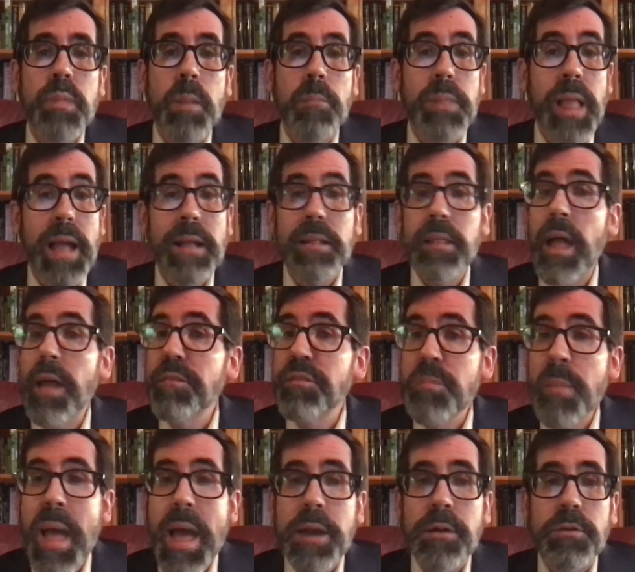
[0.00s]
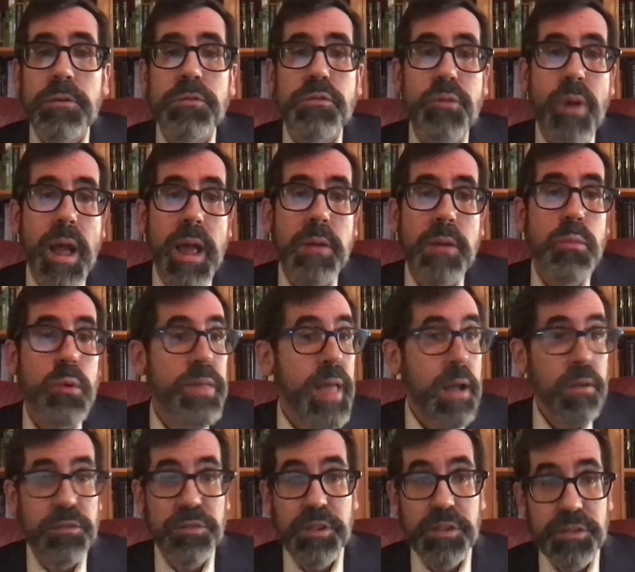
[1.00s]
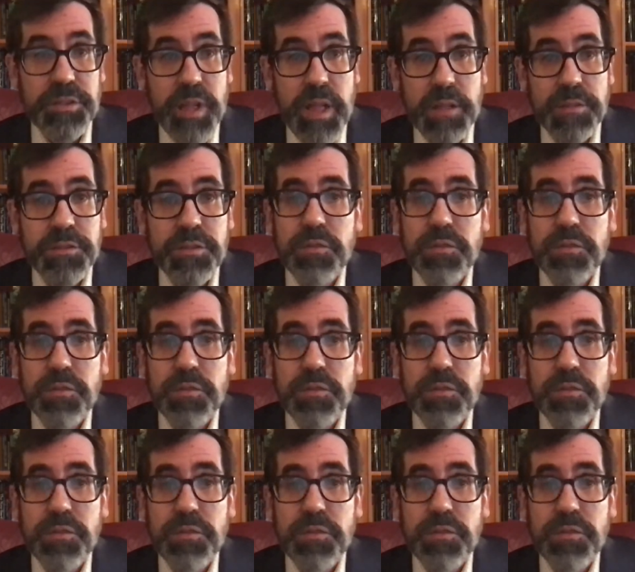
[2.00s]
Black Lives Matter tried without success